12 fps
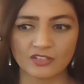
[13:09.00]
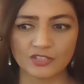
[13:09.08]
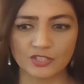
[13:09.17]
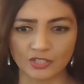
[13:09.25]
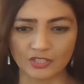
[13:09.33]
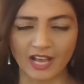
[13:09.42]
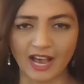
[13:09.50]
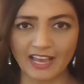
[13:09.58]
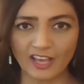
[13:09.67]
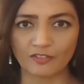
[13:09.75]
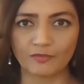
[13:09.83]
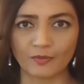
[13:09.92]
Should I
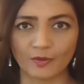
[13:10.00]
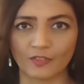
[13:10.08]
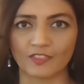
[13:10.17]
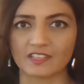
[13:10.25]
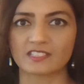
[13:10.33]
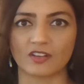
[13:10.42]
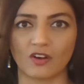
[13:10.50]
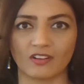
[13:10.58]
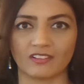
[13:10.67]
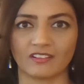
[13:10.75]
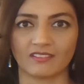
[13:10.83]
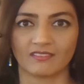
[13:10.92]
have put this on?